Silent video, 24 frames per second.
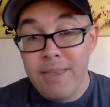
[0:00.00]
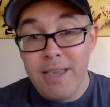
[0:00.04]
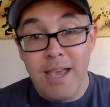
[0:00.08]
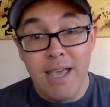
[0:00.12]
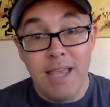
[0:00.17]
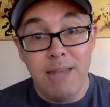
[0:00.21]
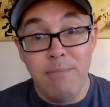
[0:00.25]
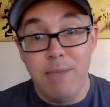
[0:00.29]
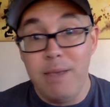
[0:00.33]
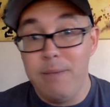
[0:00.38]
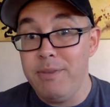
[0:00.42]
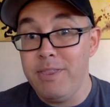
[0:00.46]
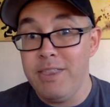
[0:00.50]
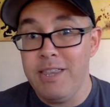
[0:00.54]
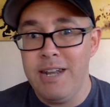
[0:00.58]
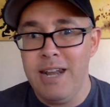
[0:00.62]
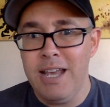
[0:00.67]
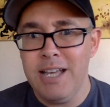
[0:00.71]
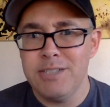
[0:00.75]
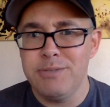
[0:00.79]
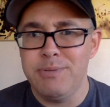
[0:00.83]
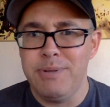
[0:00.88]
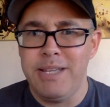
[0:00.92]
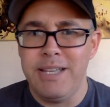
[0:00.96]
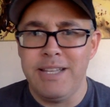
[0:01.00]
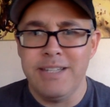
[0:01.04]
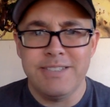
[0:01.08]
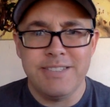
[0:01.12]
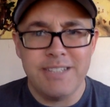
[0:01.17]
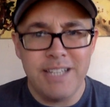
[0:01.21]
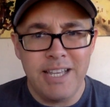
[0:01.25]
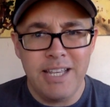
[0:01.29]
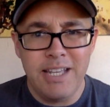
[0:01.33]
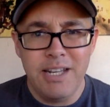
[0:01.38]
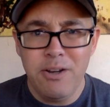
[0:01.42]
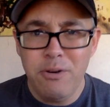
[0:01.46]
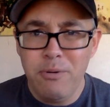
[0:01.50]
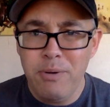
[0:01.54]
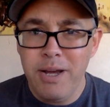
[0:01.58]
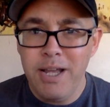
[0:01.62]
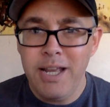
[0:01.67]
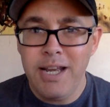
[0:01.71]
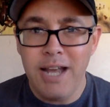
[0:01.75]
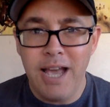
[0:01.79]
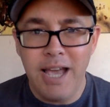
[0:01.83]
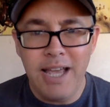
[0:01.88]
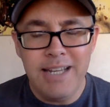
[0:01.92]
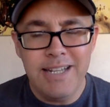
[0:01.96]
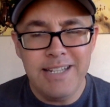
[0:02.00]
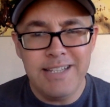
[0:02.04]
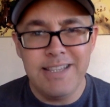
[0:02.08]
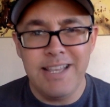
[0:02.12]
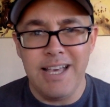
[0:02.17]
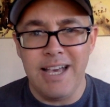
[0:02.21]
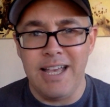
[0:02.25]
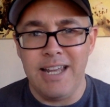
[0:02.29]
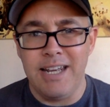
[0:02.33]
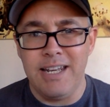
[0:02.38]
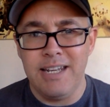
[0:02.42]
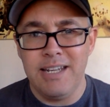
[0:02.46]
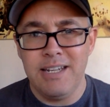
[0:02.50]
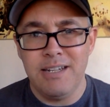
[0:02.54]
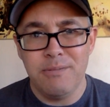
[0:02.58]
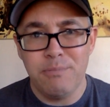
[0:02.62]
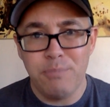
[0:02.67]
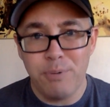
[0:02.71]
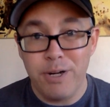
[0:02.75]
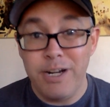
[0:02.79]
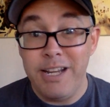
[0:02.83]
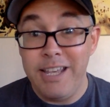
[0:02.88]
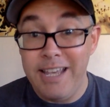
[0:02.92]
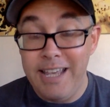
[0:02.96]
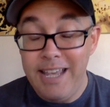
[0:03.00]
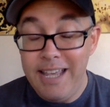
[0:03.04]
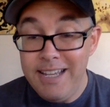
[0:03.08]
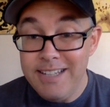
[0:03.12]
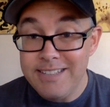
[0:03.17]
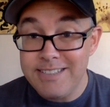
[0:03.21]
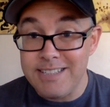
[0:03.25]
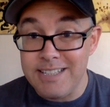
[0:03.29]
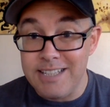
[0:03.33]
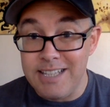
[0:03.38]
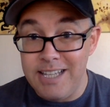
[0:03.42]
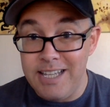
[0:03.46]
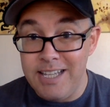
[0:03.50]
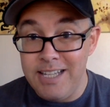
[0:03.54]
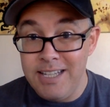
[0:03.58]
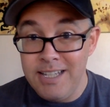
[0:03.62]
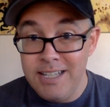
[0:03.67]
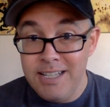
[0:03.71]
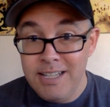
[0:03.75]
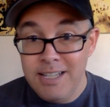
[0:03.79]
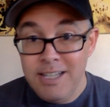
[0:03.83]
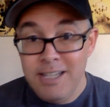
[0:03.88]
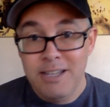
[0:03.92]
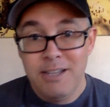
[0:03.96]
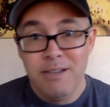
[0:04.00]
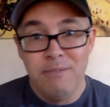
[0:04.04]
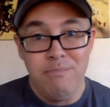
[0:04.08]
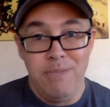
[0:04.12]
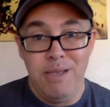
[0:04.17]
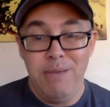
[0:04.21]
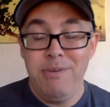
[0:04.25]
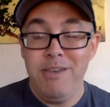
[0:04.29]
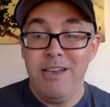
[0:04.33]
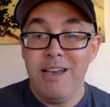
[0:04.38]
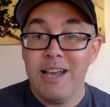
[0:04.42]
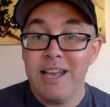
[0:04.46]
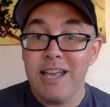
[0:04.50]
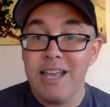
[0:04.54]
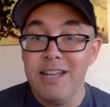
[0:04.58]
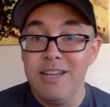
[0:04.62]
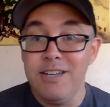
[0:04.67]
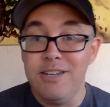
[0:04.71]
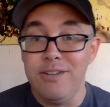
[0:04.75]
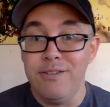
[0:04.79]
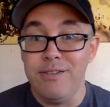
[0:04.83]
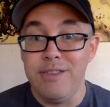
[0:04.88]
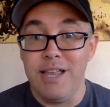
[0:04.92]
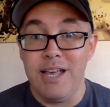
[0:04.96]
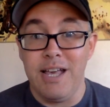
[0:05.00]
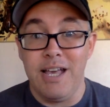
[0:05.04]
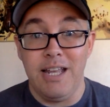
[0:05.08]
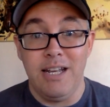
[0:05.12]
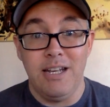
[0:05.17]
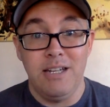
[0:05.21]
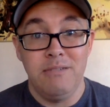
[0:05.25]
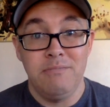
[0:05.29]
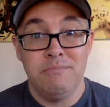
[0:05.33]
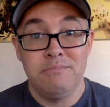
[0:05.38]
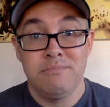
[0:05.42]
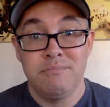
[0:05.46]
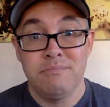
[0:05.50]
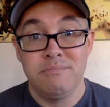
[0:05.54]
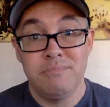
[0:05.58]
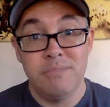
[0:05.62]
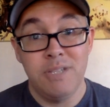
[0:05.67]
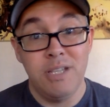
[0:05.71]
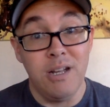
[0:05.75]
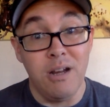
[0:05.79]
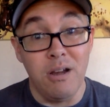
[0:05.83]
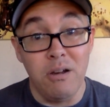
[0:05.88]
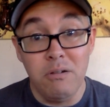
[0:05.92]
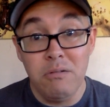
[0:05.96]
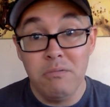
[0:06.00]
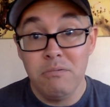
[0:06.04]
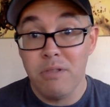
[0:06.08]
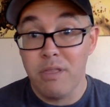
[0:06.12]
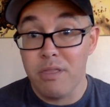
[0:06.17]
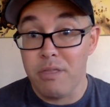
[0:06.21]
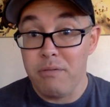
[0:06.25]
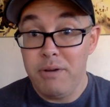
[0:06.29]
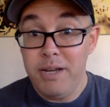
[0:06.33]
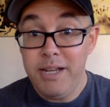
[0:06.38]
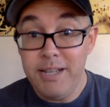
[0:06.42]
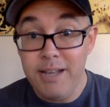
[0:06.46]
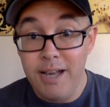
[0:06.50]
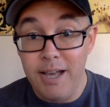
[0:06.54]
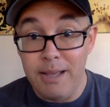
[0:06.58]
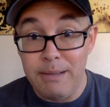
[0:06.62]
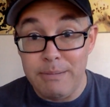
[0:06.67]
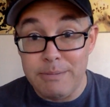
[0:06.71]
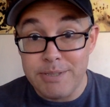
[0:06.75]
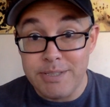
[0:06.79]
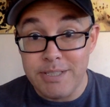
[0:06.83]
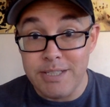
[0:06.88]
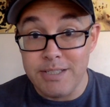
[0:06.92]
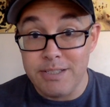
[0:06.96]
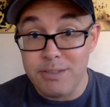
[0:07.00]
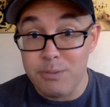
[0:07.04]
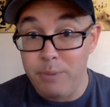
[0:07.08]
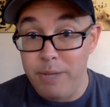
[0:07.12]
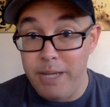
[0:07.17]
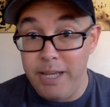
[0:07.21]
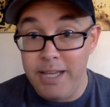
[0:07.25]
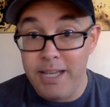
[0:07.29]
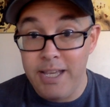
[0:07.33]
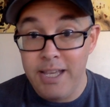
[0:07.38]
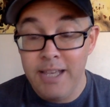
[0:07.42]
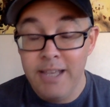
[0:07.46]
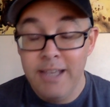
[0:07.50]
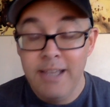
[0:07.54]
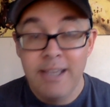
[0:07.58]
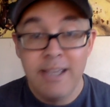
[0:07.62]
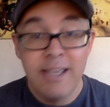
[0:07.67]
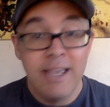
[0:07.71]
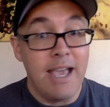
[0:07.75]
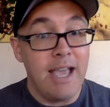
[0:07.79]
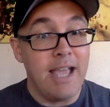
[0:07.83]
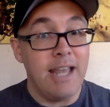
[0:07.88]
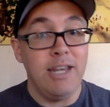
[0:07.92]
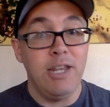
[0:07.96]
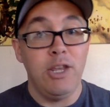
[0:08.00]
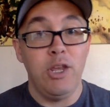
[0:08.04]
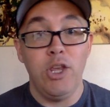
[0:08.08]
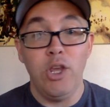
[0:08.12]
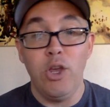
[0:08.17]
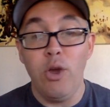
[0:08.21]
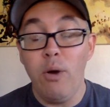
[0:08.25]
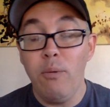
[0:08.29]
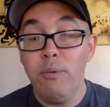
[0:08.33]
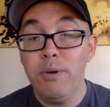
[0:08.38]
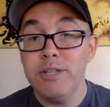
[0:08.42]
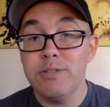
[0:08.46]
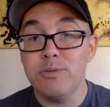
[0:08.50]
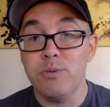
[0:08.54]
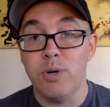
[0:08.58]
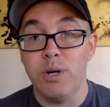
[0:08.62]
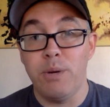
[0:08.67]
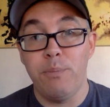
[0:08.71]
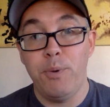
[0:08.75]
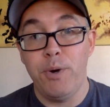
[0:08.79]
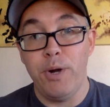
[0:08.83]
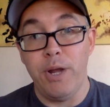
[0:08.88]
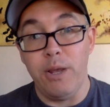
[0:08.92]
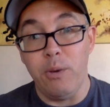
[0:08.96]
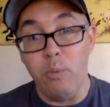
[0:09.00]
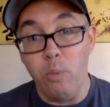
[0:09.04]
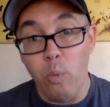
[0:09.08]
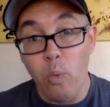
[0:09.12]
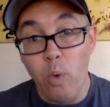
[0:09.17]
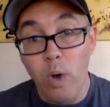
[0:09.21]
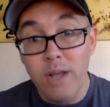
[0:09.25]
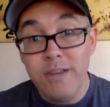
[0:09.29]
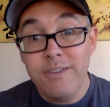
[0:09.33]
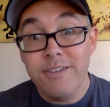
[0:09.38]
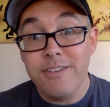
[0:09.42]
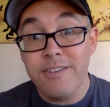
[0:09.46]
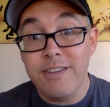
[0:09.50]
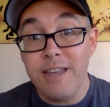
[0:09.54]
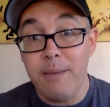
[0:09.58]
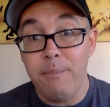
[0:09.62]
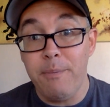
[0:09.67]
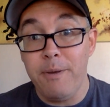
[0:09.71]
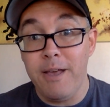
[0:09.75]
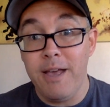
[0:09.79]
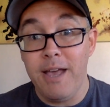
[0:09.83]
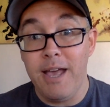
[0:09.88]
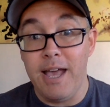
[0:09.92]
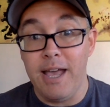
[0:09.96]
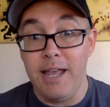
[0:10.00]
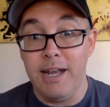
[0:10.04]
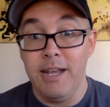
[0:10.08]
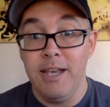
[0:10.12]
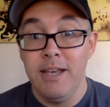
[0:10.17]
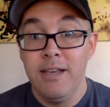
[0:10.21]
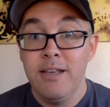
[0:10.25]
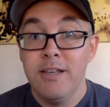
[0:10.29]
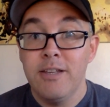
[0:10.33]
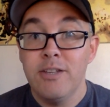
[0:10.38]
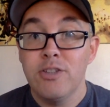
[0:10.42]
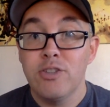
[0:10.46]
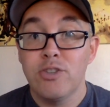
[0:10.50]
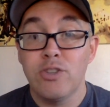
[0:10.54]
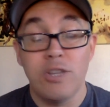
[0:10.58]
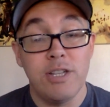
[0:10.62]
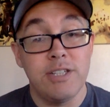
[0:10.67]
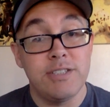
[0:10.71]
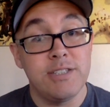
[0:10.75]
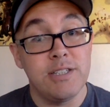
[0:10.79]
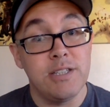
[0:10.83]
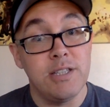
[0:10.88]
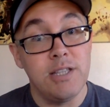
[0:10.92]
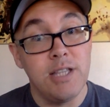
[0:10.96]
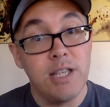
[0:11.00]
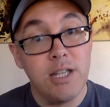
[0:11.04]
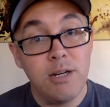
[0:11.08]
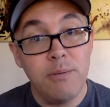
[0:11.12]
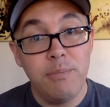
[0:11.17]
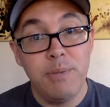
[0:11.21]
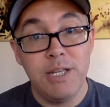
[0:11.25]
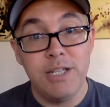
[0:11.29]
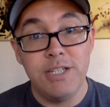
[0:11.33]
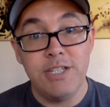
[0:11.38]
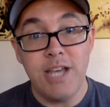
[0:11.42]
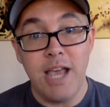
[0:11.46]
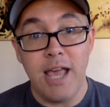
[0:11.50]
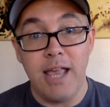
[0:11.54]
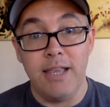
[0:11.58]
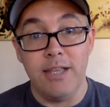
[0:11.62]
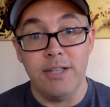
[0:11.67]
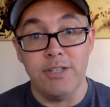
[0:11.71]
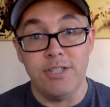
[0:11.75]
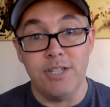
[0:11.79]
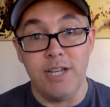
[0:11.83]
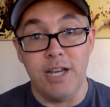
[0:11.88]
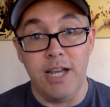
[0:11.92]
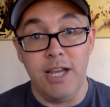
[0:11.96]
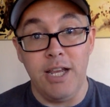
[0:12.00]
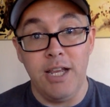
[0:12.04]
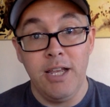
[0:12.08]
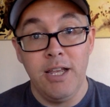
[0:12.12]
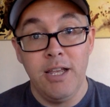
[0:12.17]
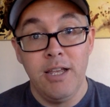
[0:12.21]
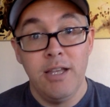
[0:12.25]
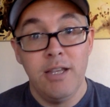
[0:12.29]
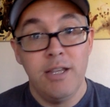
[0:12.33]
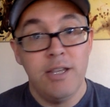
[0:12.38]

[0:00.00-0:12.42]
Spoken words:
And maybe the next week you say, you know what, I did that pretty easily. Maybe I can do that, 3 times this week. And you always want to put it one step ahead so that's a little bit challenging,